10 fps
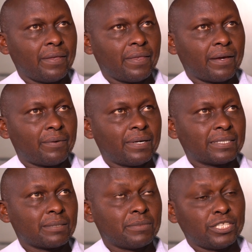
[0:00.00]
There were
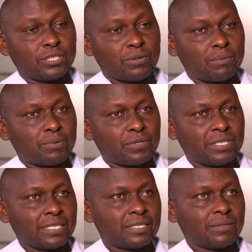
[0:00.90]
some national
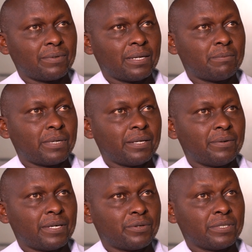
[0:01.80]
projects whereby we
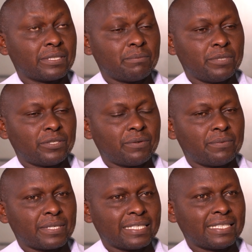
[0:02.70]
were doing some bit of
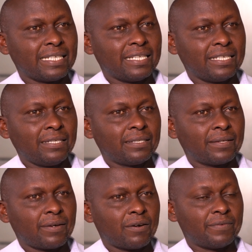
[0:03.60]
reseeding
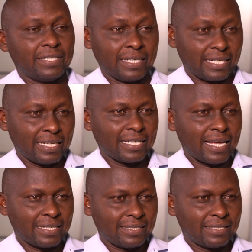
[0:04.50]
of degraded
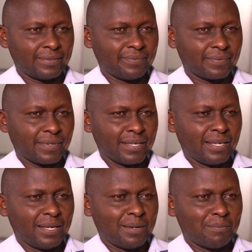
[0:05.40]
lands,
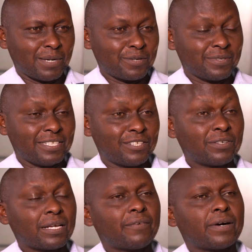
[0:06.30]
but we did
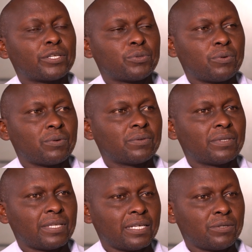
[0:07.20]
not have a tool
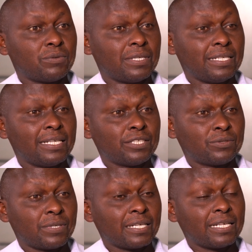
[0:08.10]
that could lead us
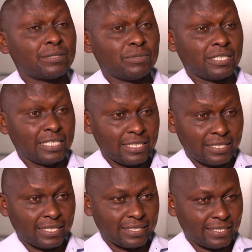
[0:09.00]
to areas which
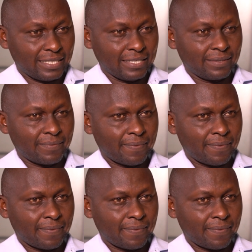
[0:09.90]
needs reseeding.